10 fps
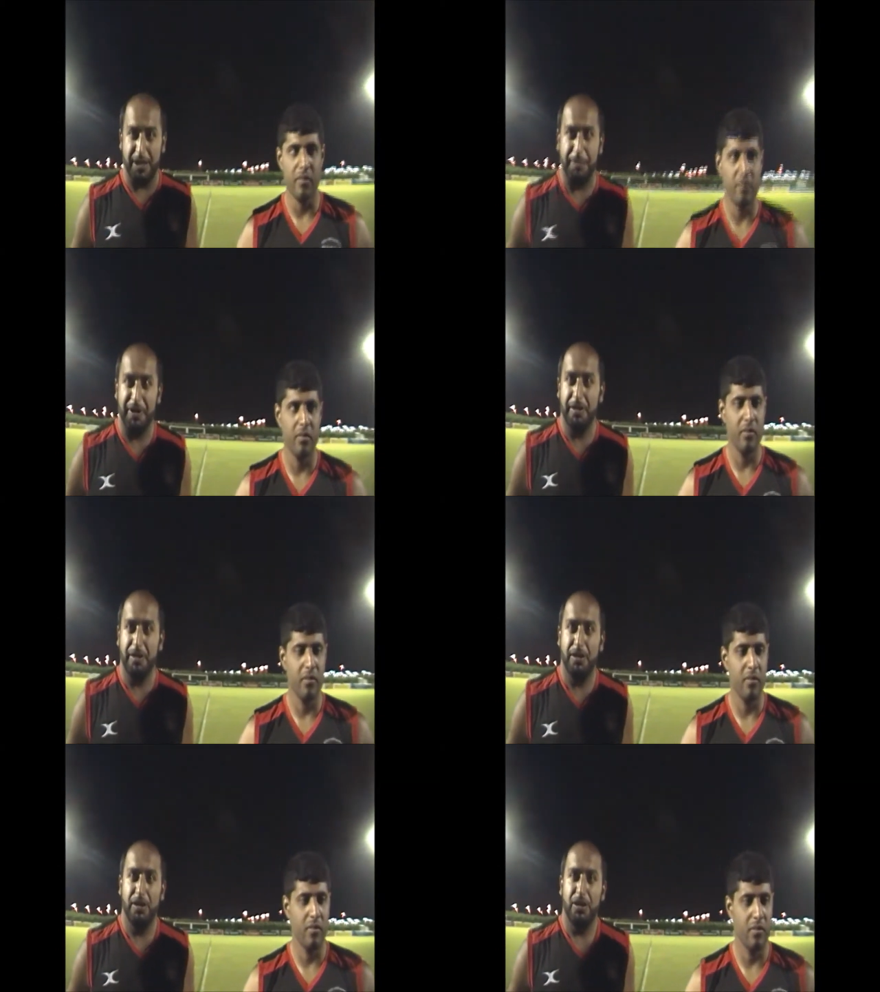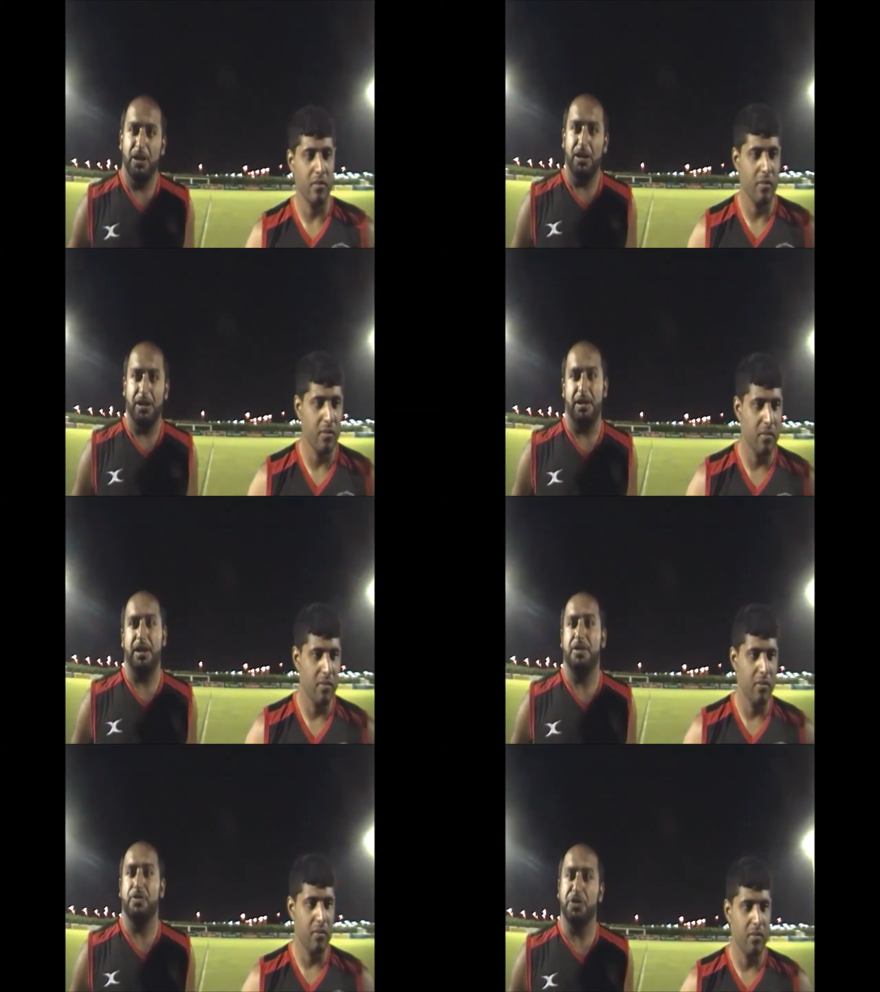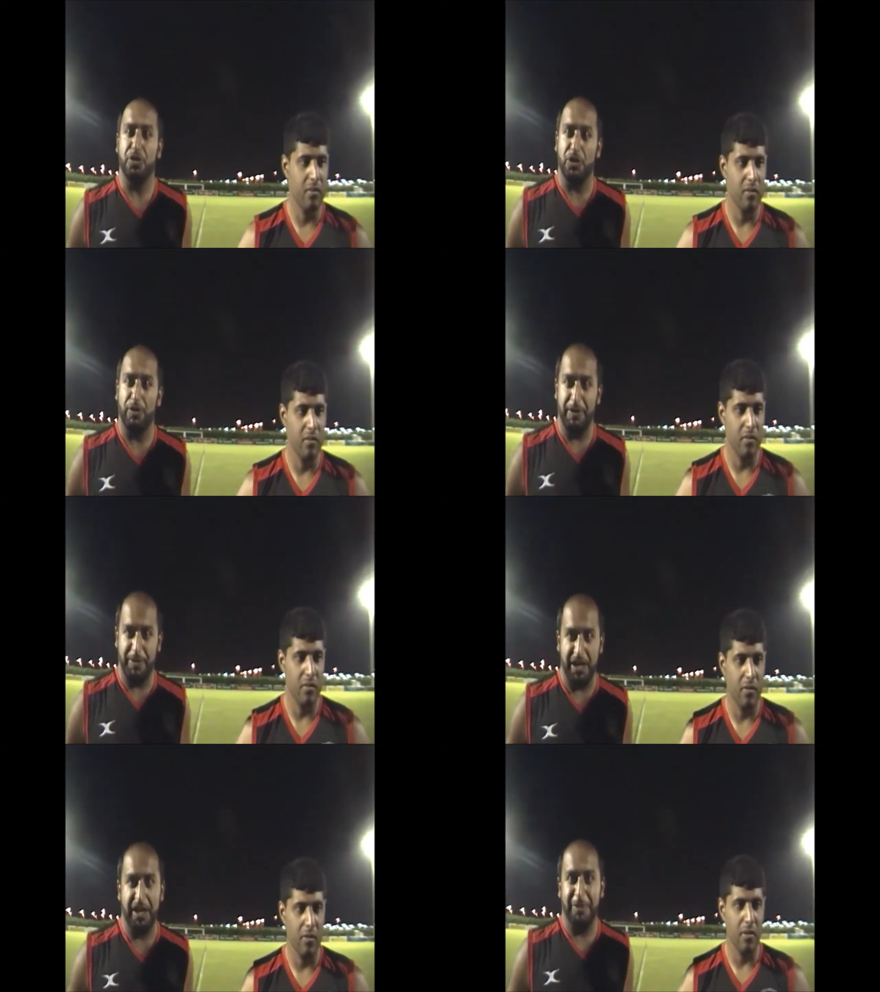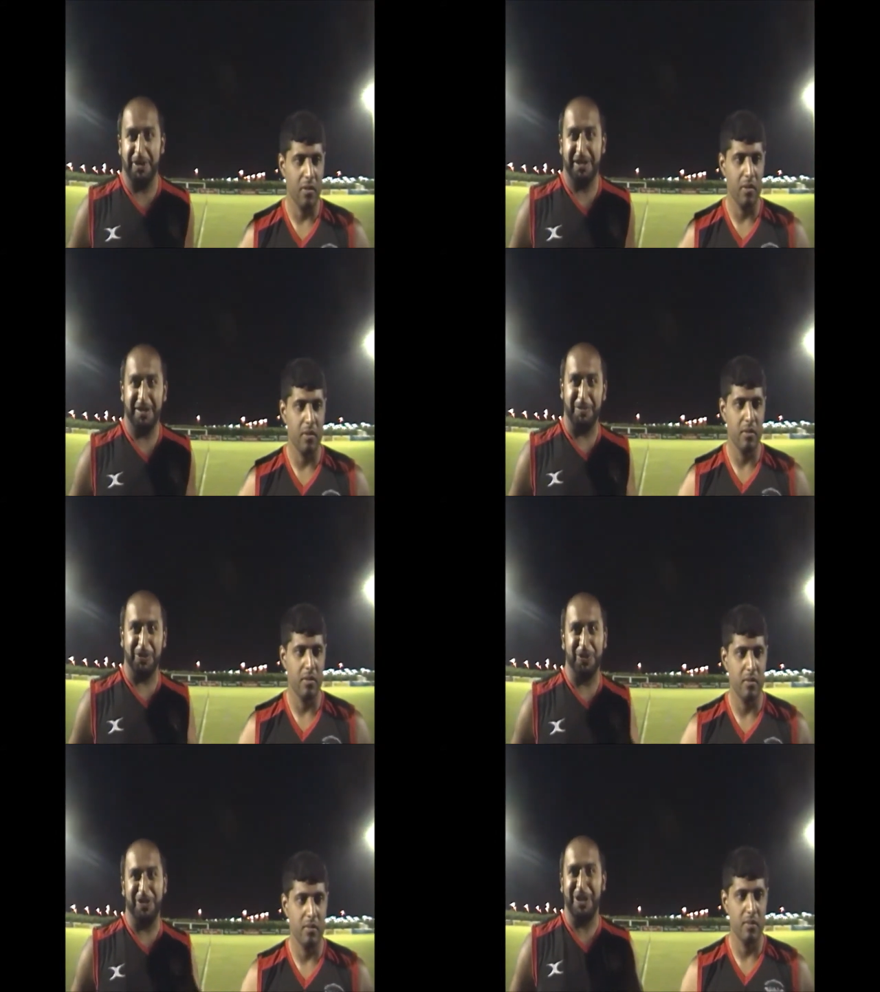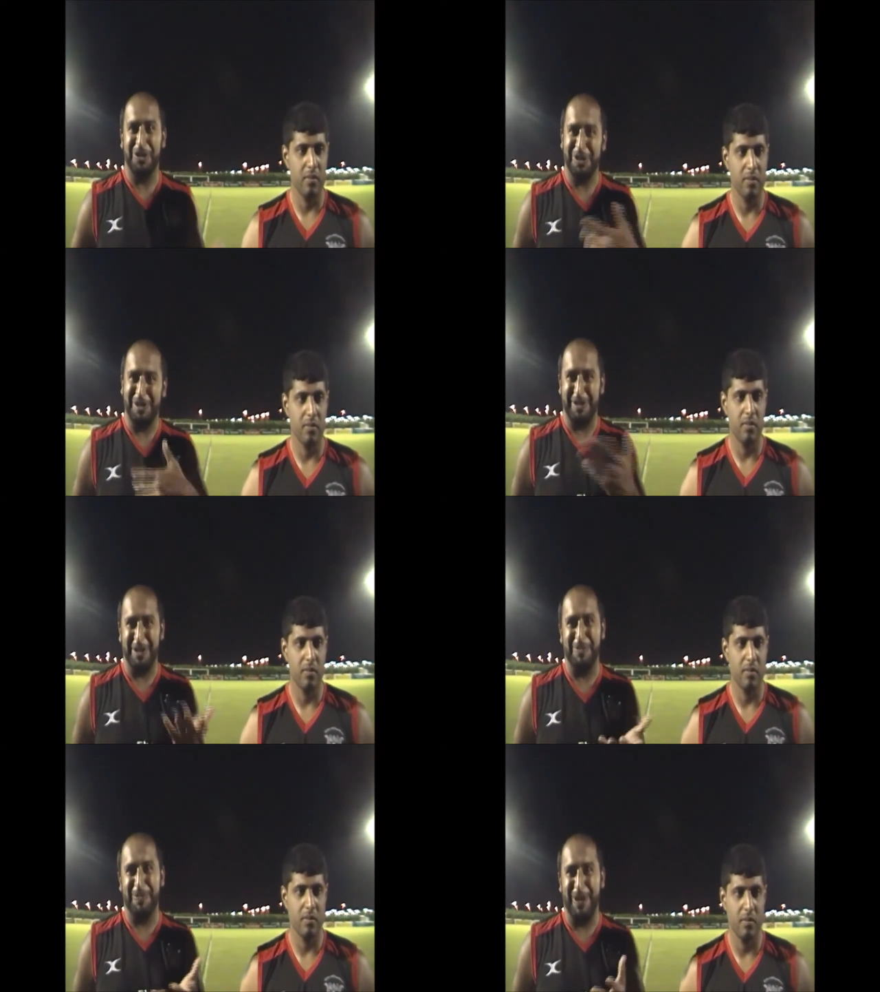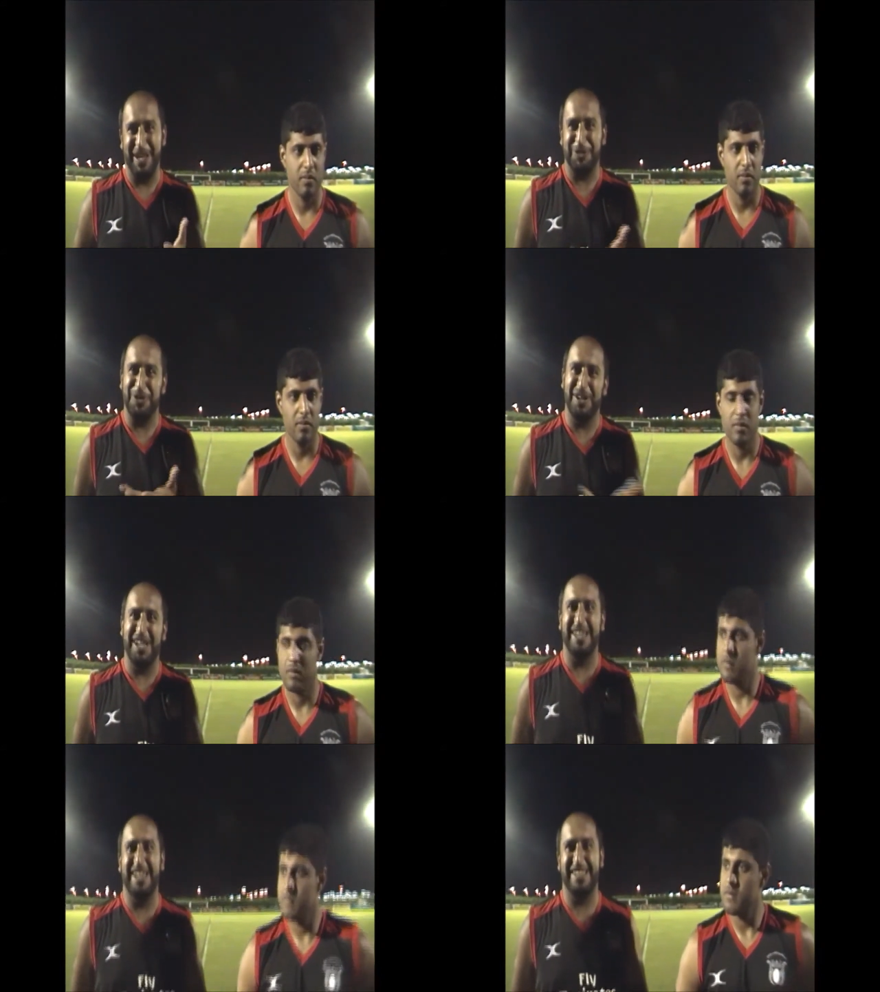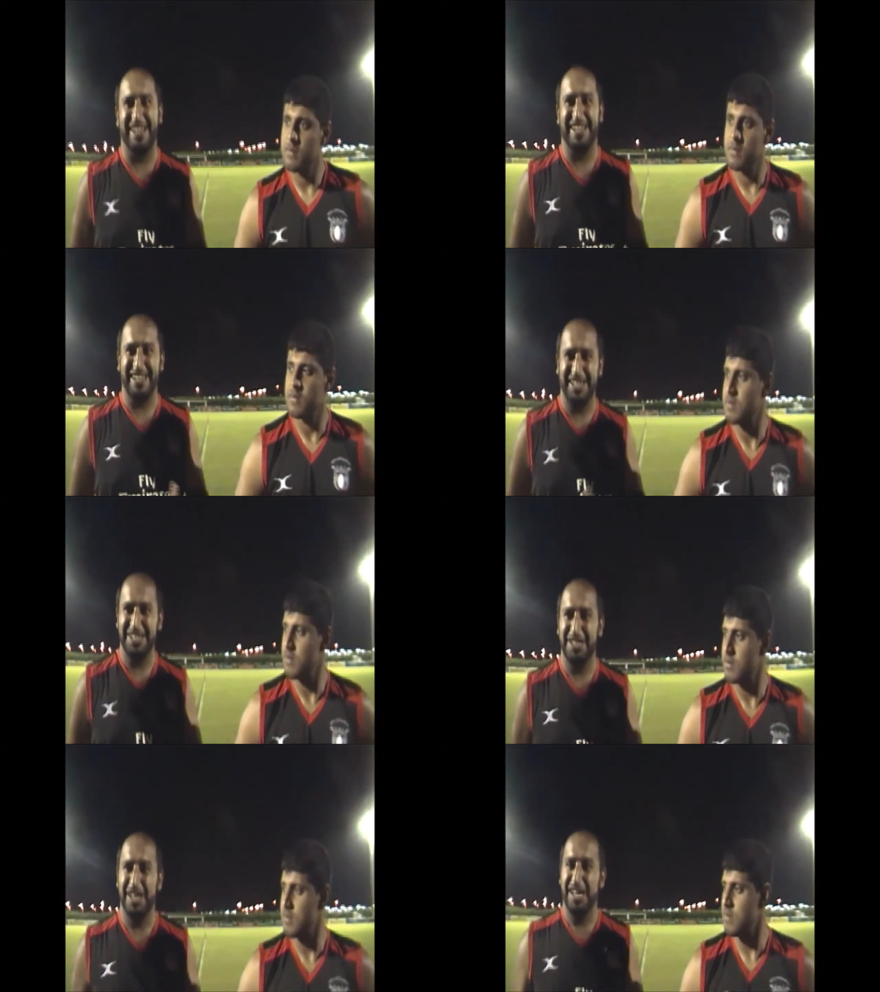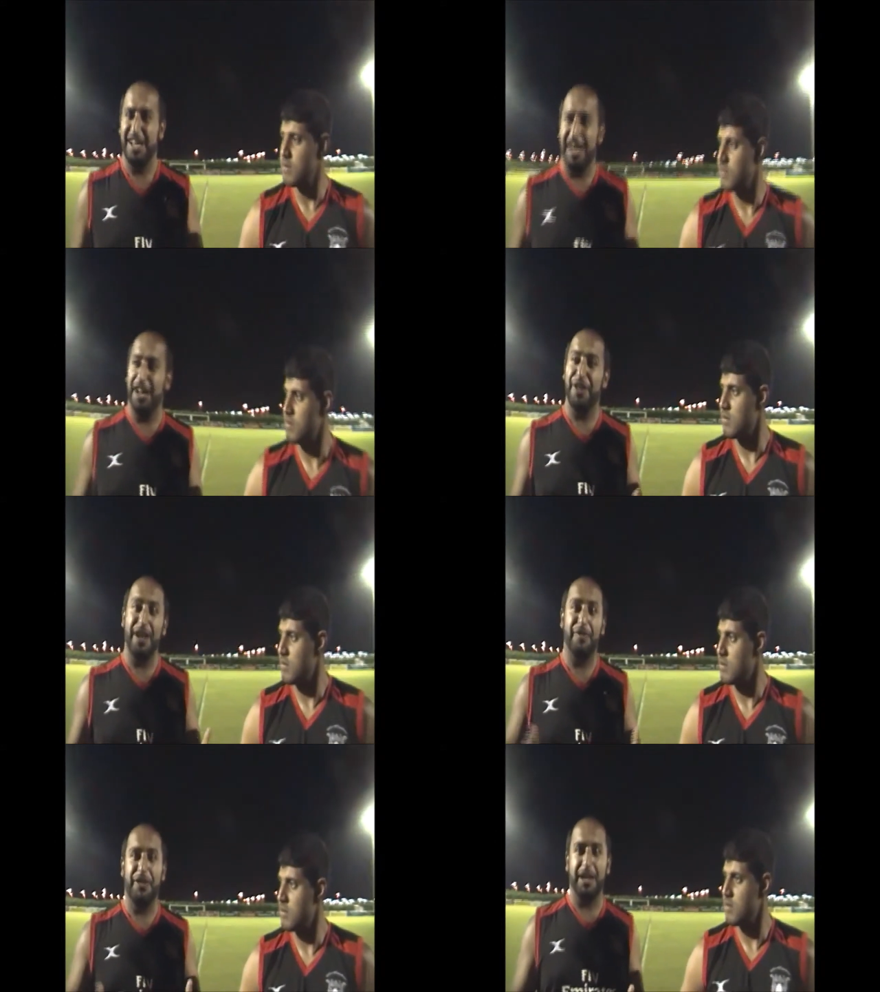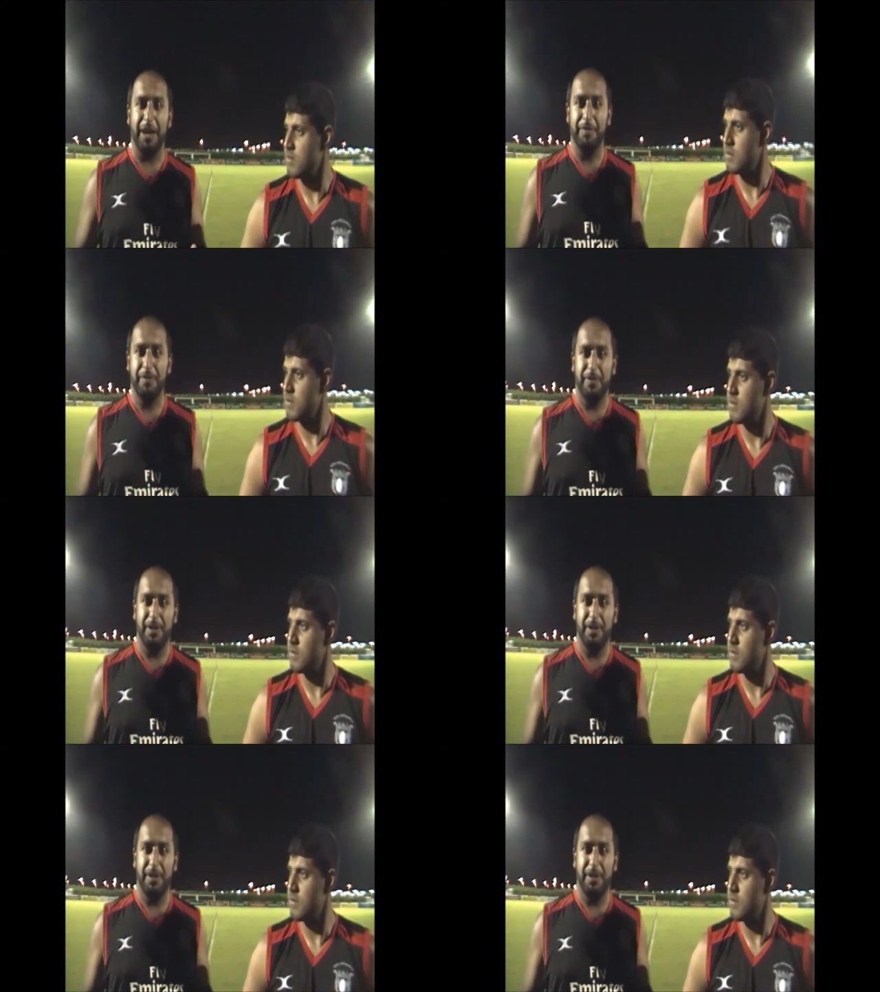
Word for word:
Speaker 1: uh, Ben. Okay. And we talk with them in Arabic because they not some players don't understand English, and they love the game.